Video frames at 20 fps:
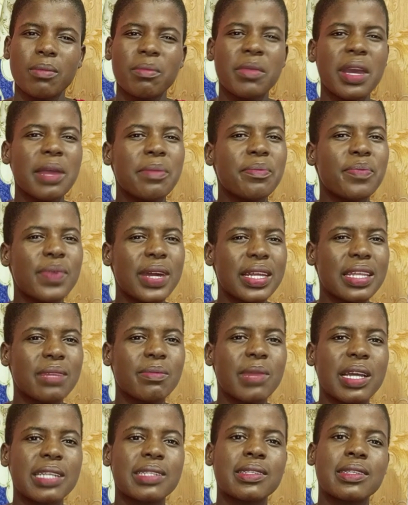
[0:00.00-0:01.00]
My brother,
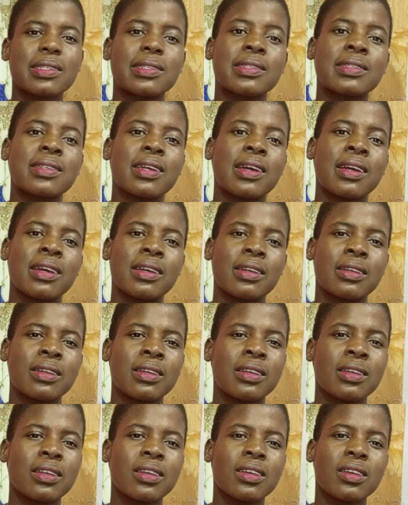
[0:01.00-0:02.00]
my sister,
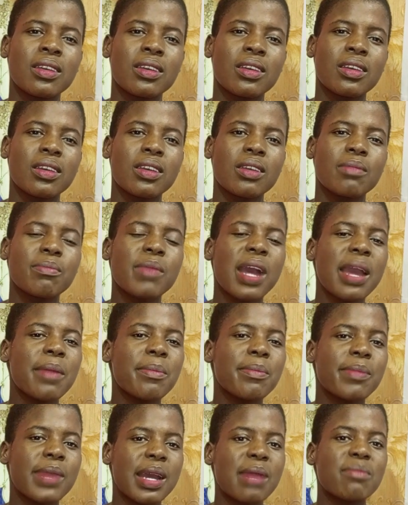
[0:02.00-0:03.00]
my
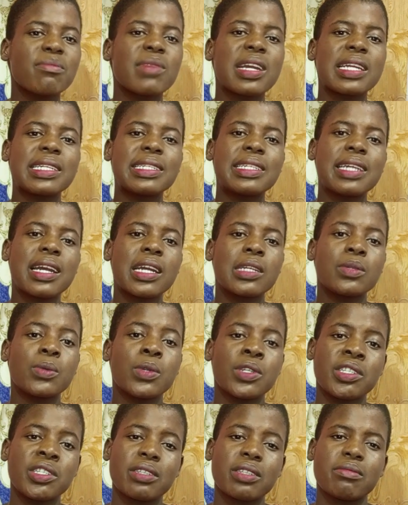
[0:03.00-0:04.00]
mom, my dad
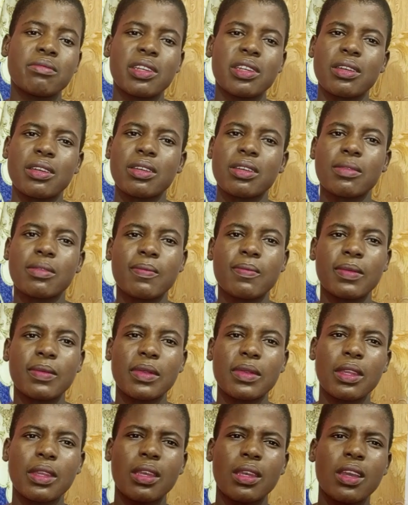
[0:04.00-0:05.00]
watching me.
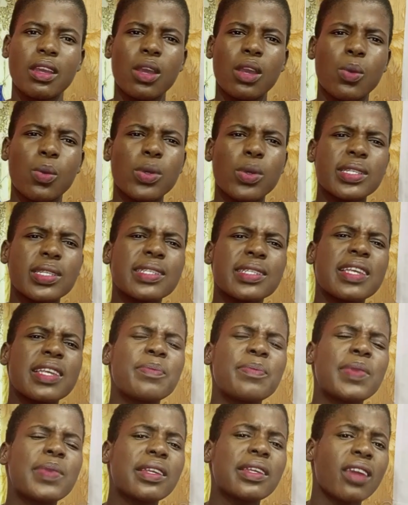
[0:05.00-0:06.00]
What is the
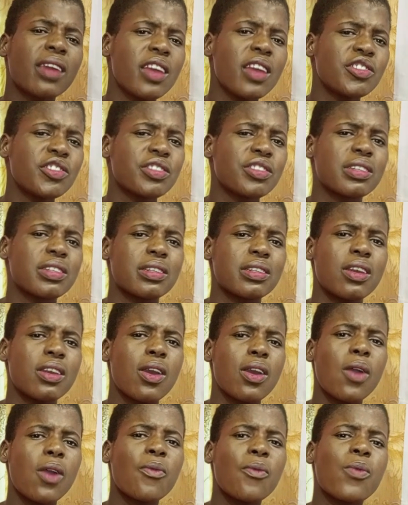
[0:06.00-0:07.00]
implication
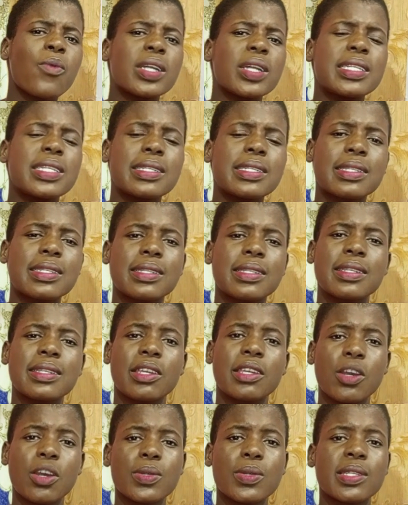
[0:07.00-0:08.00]
of what this
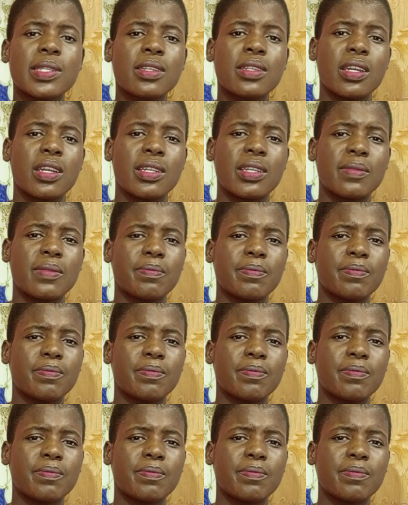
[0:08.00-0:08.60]
girl said?